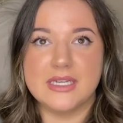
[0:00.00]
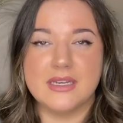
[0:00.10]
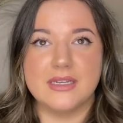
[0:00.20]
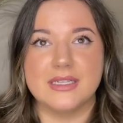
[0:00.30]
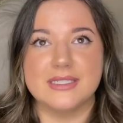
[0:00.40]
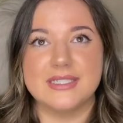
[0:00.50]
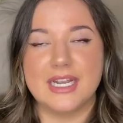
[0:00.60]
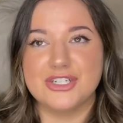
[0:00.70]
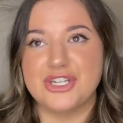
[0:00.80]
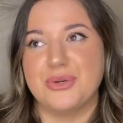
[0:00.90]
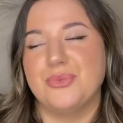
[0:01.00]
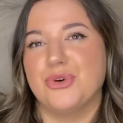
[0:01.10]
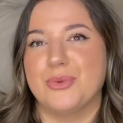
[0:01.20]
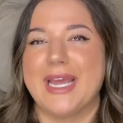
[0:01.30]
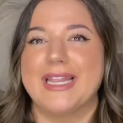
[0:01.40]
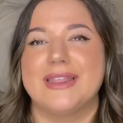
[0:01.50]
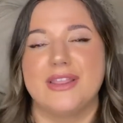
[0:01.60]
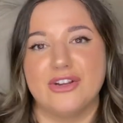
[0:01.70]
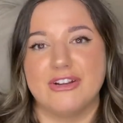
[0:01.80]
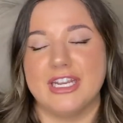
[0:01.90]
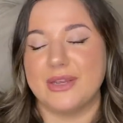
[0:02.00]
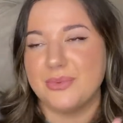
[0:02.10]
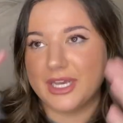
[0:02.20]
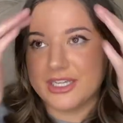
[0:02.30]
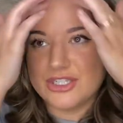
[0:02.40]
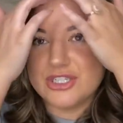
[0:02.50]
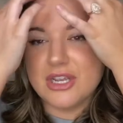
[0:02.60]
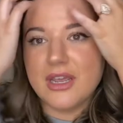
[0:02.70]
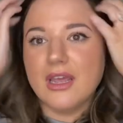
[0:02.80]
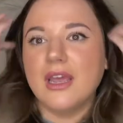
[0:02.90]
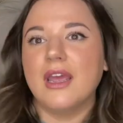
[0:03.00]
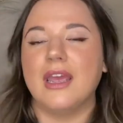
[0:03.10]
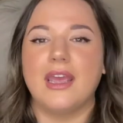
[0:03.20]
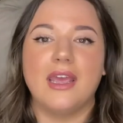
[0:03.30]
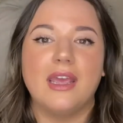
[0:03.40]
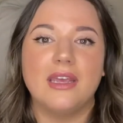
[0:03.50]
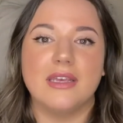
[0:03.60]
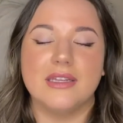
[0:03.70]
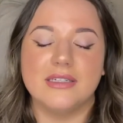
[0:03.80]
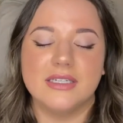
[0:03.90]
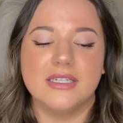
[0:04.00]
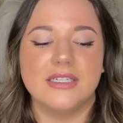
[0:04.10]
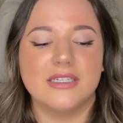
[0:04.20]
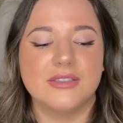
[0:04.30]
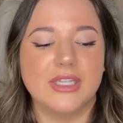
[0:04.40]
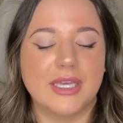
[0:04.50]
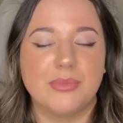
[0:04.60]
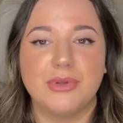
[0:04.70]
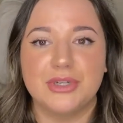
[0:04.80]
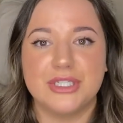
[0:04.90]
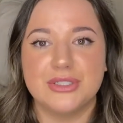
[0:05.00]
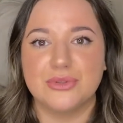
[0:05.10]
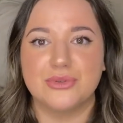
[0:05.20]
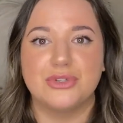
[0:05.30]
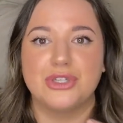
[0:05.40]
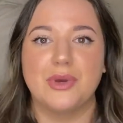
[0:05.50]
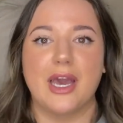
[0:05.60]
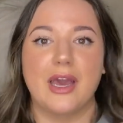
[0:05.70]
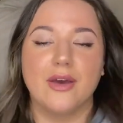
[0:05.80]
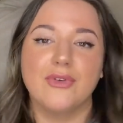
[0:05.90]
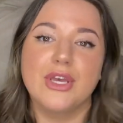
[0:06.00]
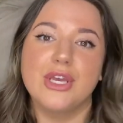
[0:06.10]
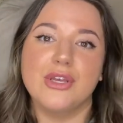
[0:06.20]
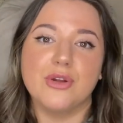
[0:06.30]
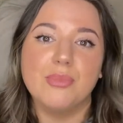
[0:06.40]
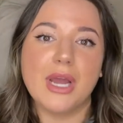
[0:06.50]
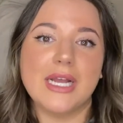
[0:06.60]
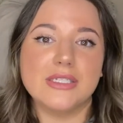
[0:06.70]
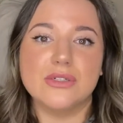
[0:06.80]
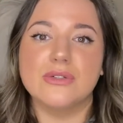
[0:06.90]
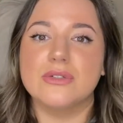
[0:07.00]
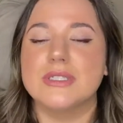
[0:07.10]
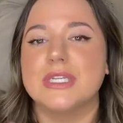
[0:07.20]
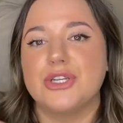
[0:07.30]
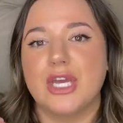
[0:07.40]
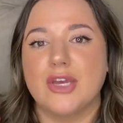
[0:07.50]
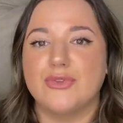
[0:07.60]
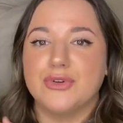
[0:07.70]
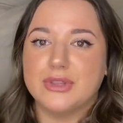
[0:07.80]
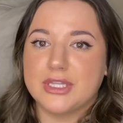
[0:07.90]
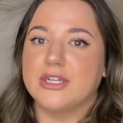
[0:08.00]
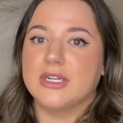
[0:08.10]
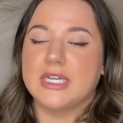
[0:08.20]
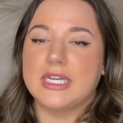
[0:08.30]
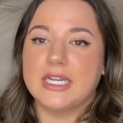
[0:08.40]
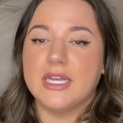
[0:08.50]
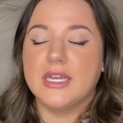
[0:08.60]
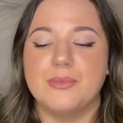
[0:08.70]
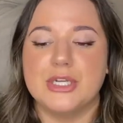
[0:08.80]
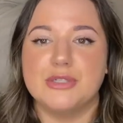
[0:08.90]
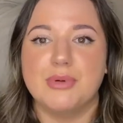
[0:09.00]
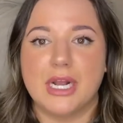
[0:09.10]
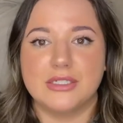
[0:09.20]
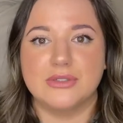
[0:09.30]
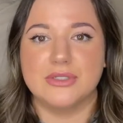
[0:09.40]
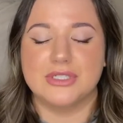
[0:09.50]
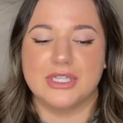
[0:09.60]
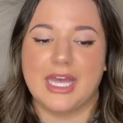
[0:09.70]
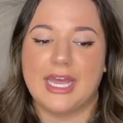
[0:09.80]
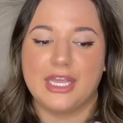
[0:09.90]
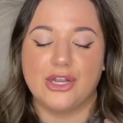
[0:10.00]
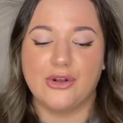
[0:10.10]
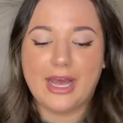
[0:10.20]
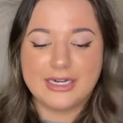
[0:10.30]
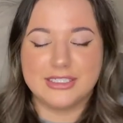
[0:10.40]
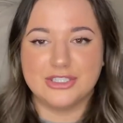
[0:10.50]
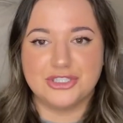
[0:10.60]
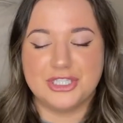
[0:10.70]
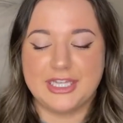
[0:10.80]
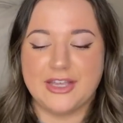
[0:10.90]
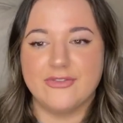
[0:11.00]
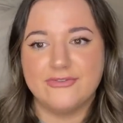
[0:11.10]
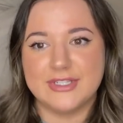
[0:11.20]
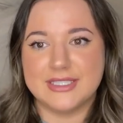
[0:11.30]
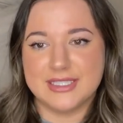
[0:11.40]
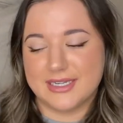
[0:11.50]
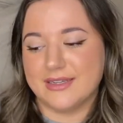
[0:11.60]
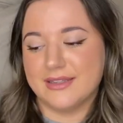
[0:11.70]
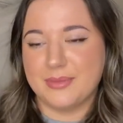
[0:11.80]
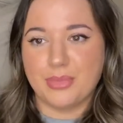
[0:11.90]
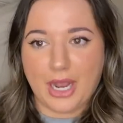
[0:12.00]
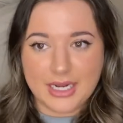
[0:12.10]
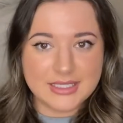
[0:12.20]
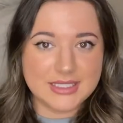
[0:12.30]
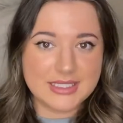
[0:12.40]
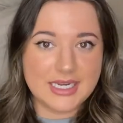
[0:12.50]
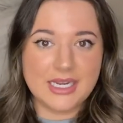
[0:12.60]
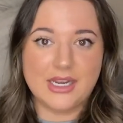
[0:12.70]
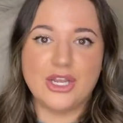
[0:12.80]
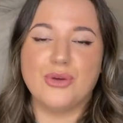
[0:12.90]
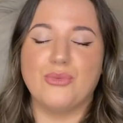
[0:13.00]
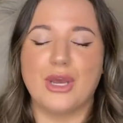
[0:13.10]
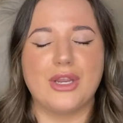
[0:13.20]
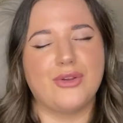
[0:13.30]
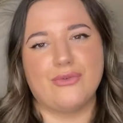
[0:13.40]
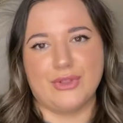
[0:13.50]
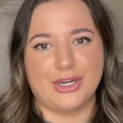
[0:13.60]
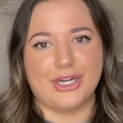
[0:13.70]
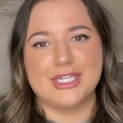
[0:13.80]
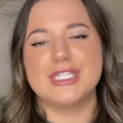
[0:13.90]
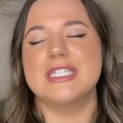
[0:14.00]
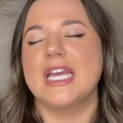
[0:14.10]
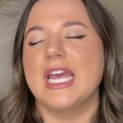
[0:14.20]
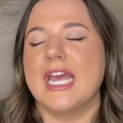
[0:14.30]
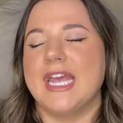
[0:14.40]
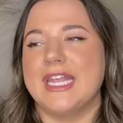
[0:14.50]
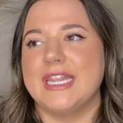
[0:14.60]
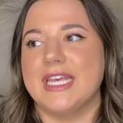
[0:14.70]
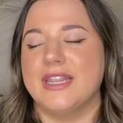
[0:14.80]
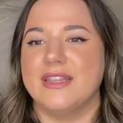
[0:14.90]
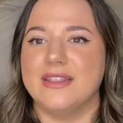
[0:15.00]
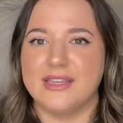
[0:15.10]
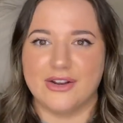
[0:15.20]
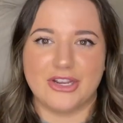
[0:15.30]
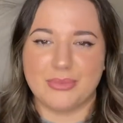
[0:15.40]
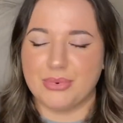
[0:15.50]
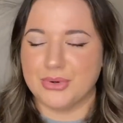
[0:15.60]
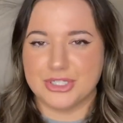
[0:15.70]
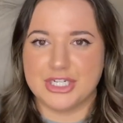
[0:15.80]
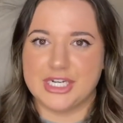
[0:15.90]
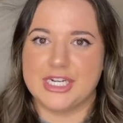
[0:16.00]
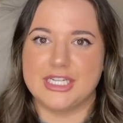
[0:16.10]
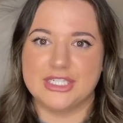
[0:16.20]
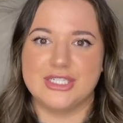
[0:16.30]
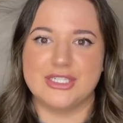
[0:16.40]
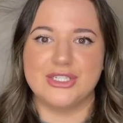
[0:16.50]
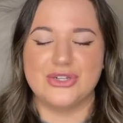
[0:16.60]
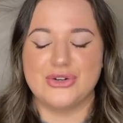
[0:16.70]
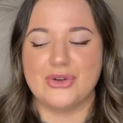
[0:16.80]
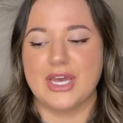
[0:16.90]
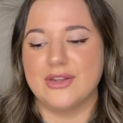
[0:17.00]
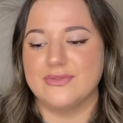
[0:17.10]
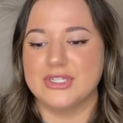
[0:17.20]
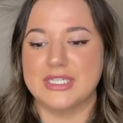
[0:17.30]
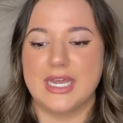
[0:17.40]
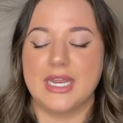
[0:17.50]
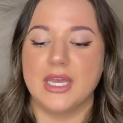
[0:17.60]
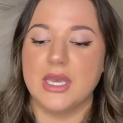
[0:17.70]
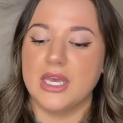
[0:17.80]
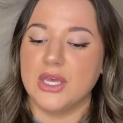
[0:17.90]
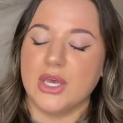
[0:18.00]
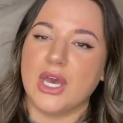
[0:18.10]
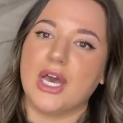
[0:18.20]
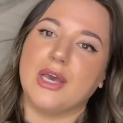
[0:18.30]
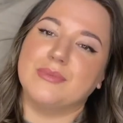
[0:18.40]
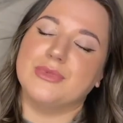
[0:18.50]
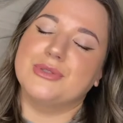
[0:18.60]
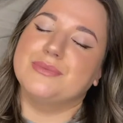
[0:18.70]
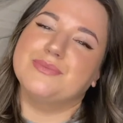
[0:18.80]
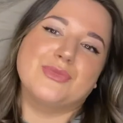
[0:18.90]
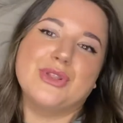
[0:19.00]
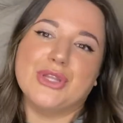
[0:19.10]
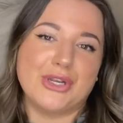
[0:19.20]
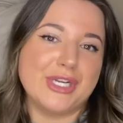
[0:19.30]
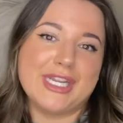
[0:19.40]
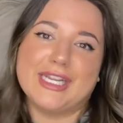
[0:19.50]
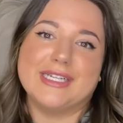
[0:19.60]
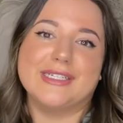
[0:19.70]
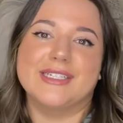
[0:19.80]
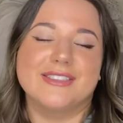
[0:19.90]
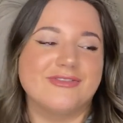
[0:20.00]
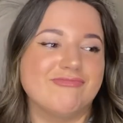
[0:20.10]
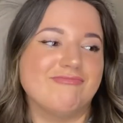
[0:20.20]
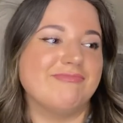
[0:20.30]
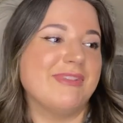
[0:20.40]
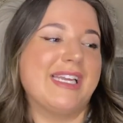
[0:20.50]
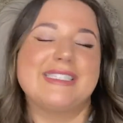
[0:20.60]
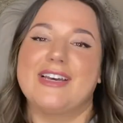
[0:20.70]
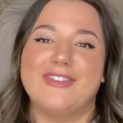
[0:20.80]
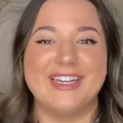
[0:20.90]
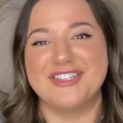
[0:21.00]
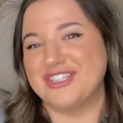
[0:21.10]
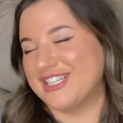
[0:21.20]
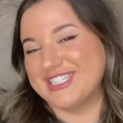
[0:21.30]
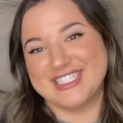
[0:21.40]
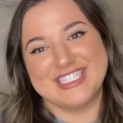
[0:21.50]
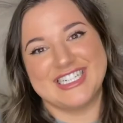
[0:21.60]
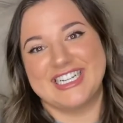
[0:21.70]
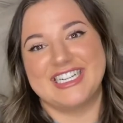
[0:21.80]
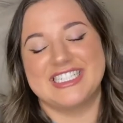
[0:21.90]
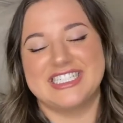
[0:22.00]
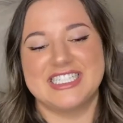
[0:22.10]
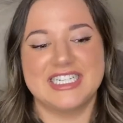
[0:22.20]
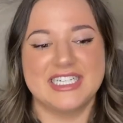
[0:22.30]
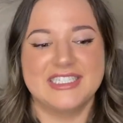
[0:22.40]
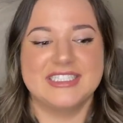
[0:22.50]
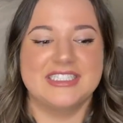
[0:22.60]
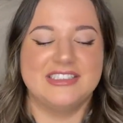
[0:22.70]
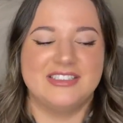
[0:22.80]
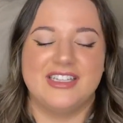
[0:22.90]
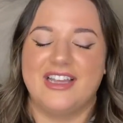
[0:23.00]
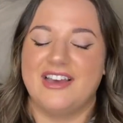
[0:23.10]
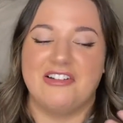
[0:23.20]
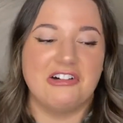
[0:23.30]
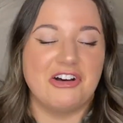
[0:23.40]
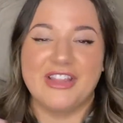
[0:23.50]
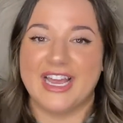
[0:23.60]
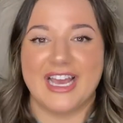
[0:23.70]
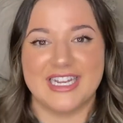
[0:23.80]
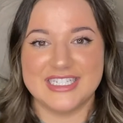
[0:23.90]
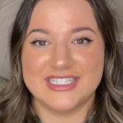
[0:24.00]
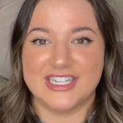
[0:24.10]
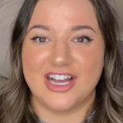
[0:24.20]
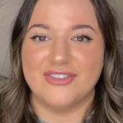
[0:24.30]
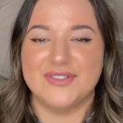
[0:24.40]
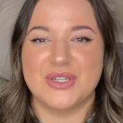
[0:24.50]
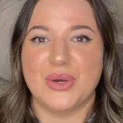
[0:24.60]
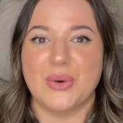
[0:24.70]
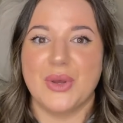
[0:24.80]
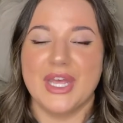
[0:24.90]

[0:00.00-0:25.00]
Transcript: uh, section where we had theory, which in like beauty school, you have your practicals and you have your theory, which practicals are like, you know, actually like physically practicing what you've learned. And then the theory portion is, you know, kind of just like um, learning like definitions and all that kind of stuff. So